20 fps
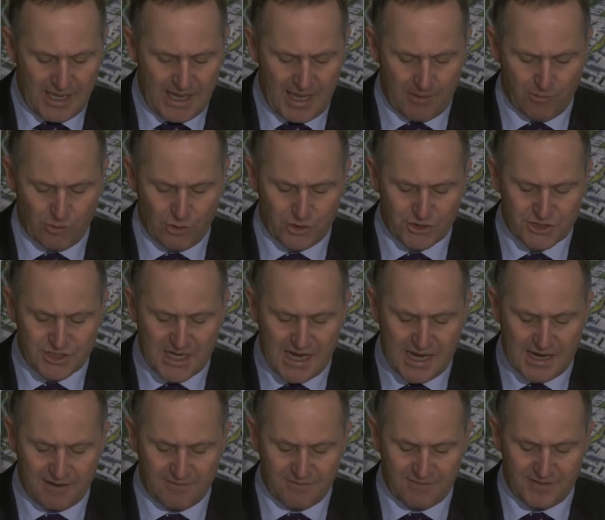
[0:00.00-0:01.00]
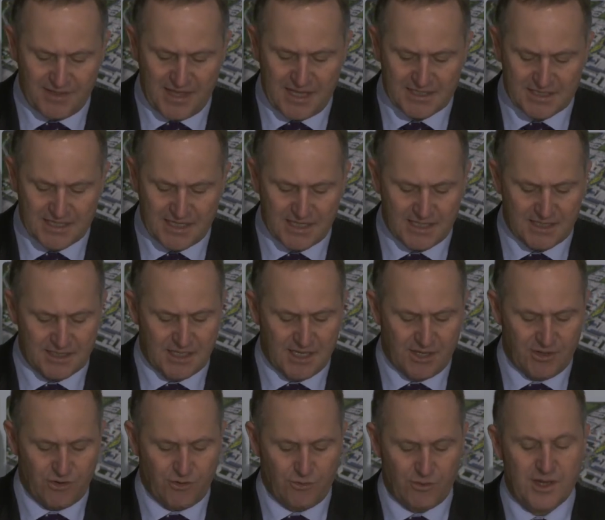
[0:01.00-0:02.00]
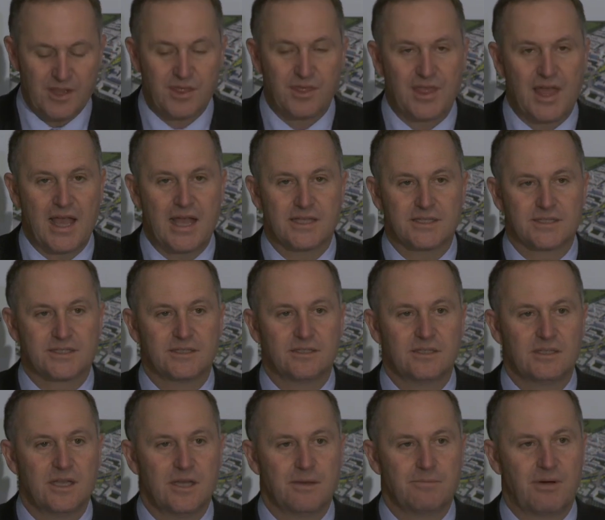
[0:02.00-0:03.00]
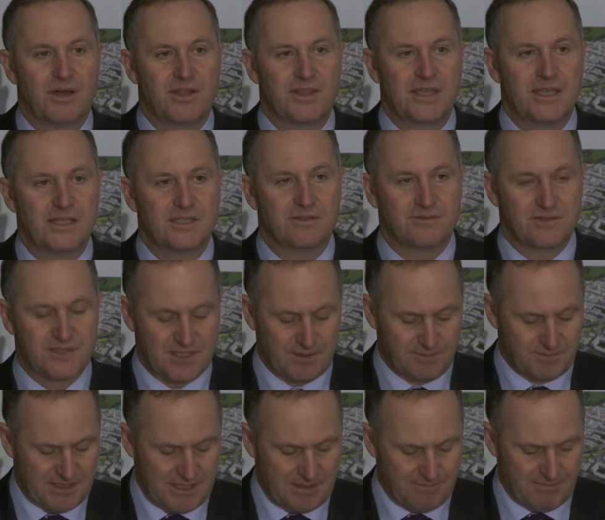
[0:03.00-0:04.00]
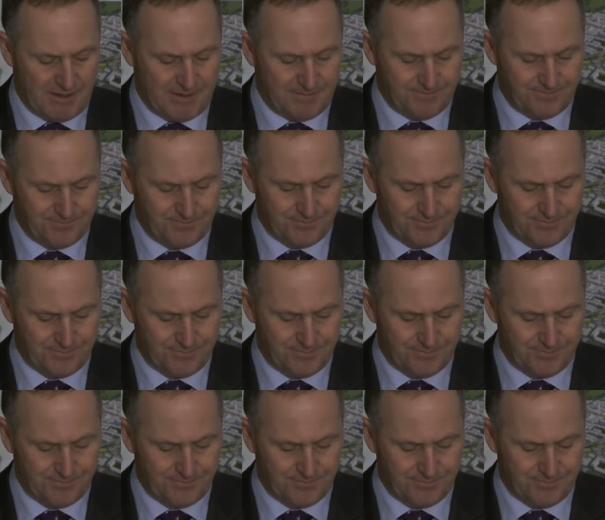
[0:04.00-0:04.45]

and we're on target for that to hit 3,000 by the end of September.